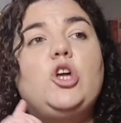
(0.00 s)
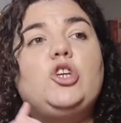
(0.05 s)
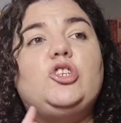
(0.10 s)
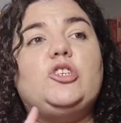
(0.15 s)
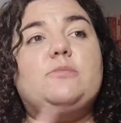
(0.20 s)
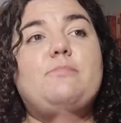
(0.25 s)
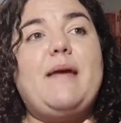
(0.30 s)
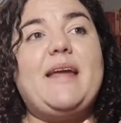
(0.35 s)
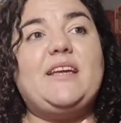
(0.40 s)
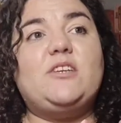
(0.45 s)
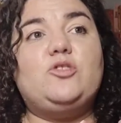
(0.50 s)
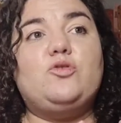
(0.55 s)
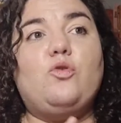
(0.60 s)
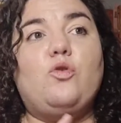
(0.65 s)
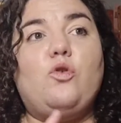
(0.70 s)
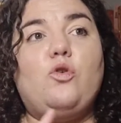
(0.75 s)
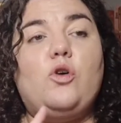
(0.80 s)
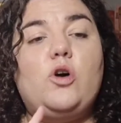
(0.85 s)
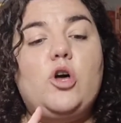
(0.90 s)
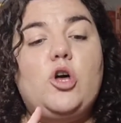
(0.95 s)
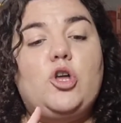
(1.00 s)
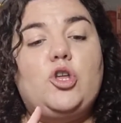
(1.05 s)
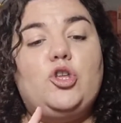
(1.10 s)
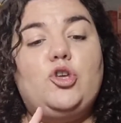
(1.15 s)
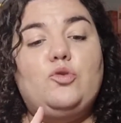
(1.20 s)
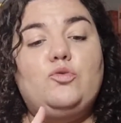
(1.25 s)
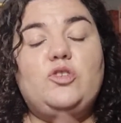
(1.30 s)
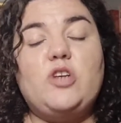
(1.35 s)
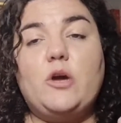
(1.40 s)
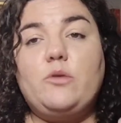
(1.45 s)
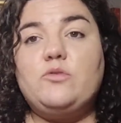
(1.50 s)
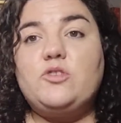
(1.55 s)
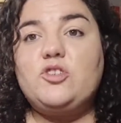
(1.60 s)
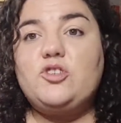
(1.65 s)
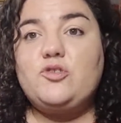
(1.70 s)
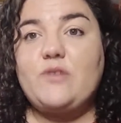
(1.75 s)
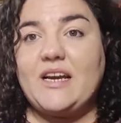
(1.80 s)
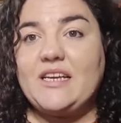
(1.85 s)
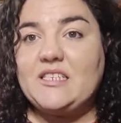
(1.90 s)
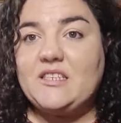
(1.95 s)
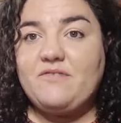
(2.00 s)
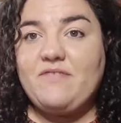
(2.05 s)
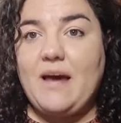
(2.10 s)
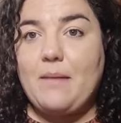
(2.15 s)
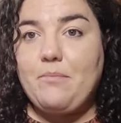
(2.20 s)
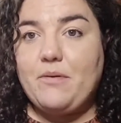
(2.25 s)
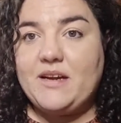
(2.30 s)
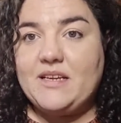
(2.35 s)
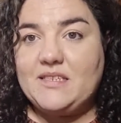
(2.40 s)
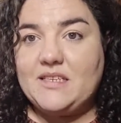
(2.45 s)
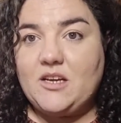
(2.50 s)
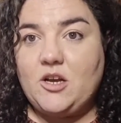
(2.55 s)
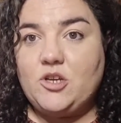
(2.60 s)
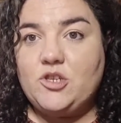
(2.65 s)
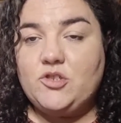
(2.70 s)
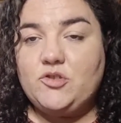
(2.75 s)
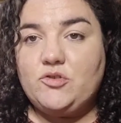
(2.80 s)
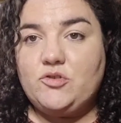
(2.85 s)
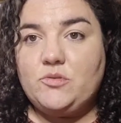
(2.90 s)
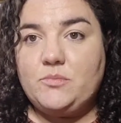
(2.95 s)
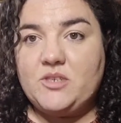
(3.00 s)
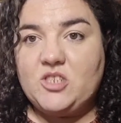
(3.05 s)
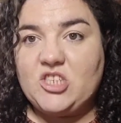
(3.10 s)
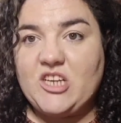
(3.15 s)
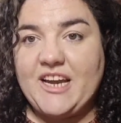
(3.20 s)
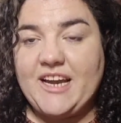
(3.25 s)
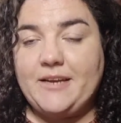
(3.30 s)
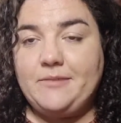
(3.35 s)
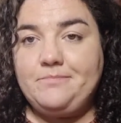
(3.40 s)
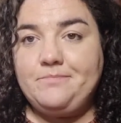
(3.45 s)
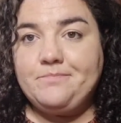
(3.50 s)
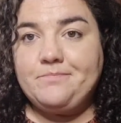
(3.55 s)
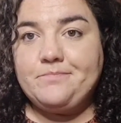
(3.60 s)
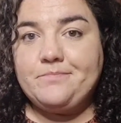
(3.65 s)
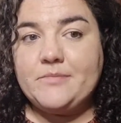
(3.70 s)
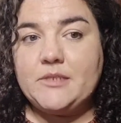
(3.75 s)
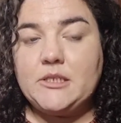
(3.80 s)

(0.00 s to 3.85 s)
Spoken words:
Just make sure you don't stretch the fabric as it goes through the machine.